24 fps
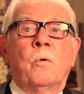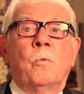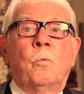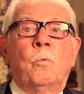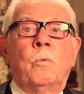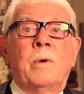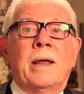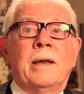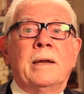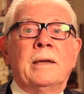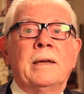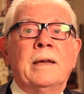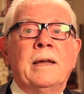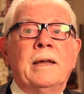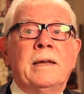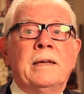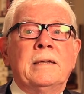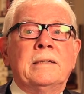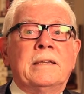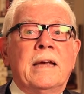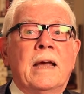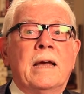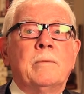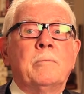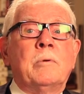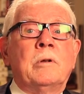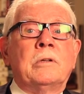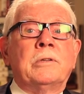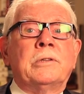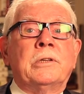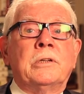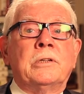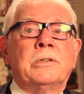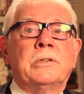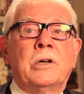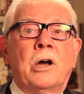when he's able
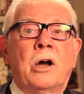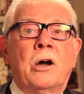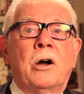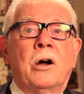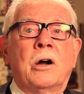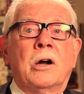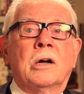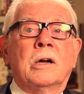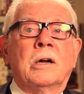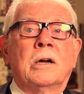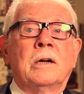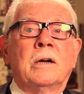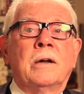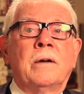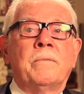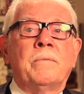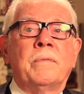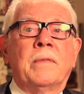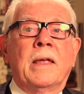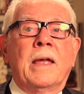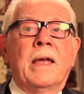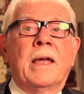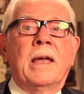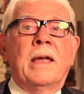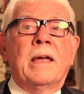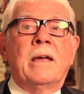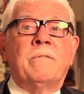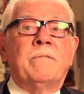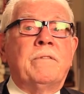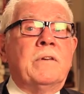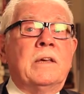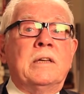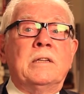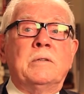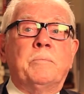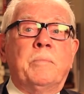to talk,
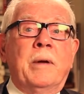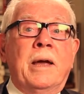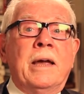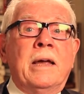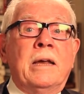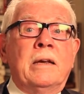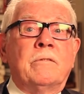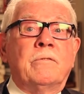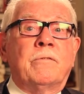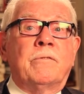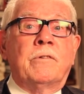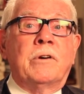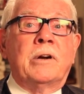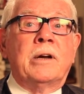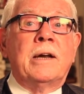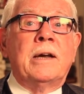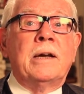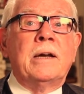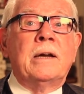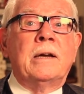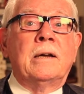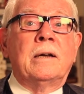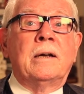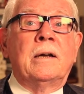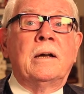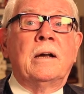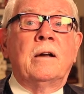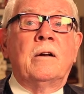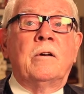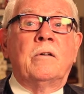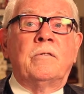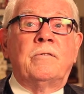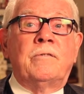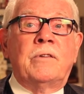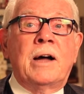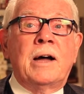if he's pain-free,
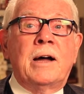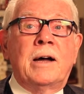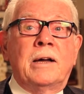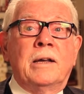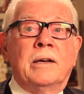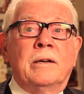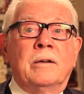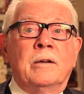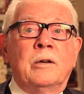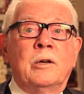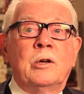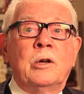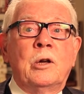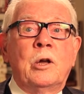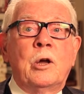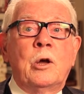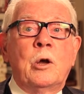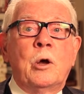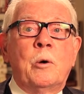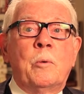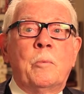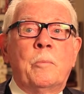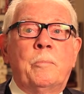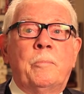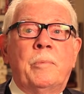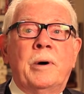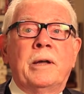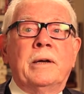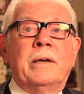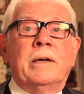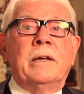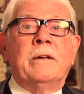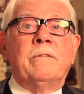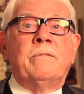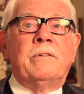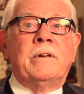fine.
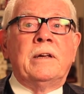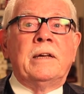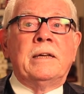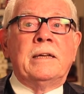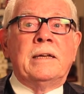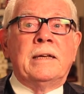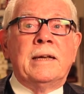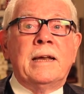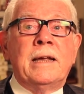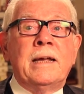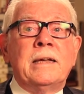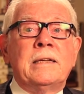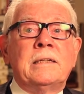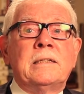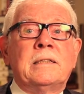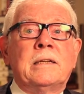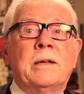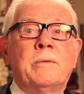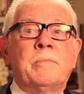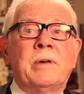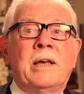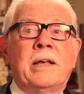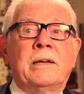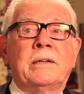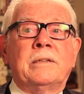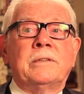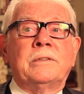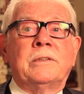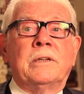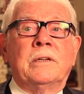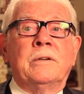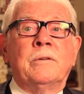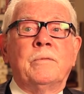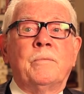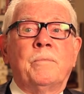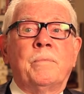But if he needs the
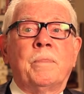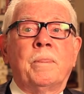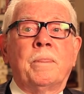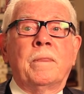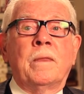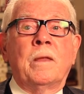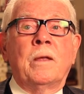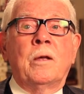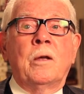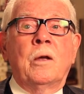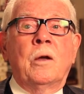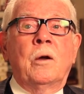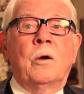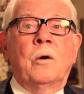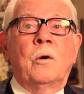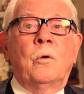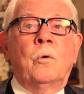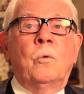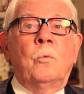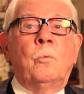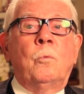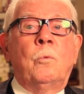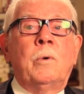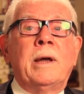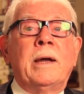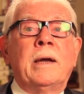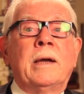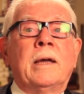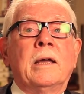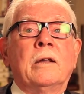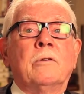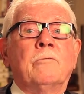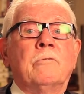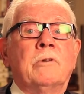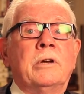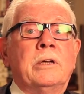medicine, we
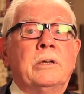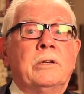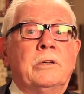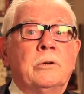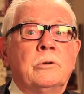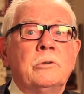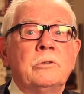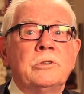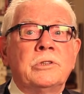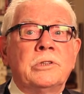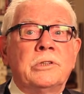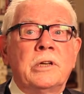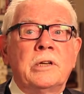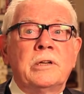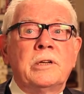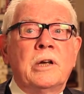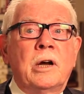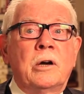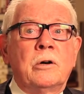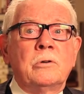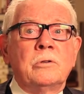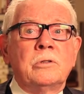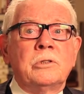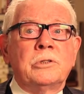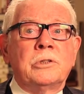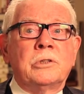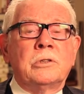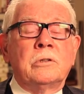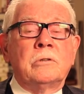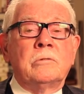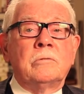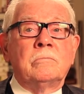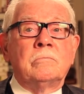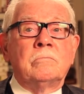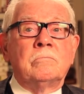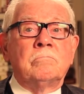can reduce the
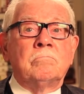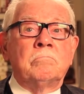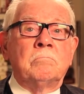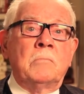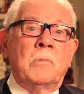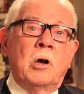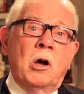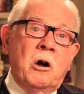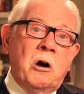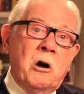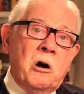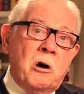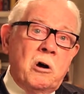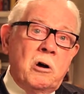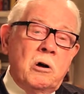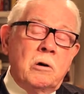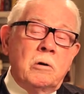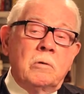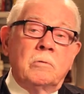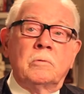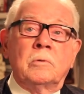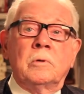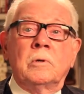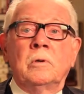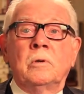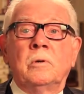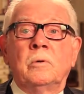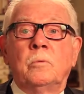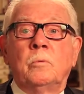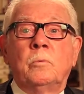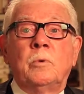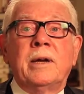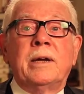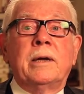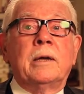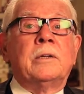dose, or
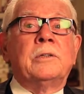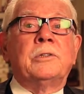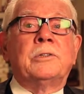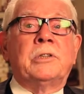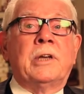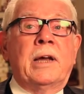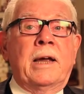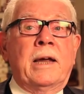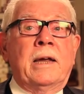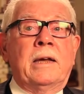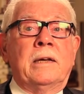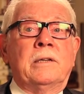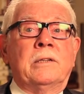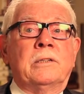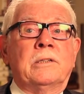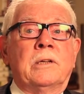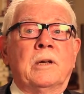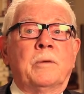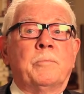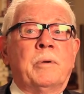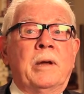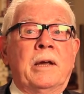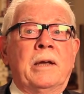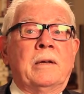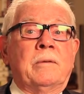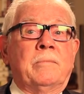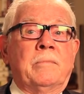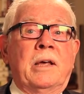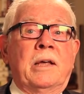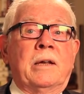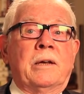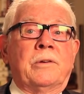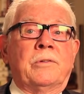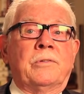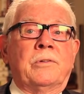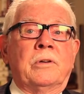we can change the pain
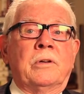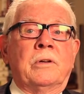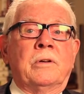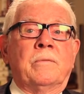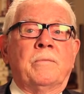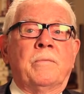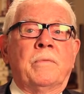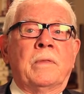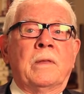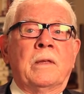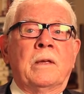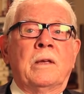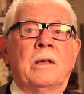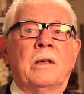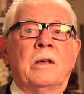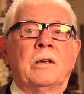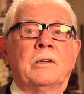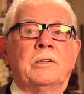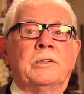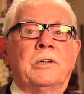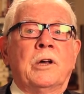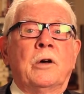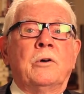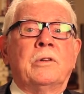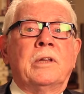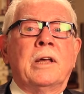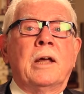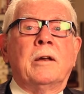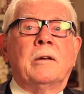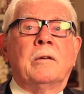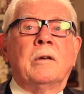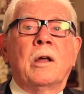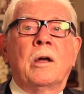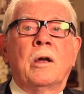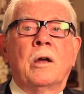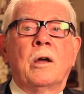medicine so that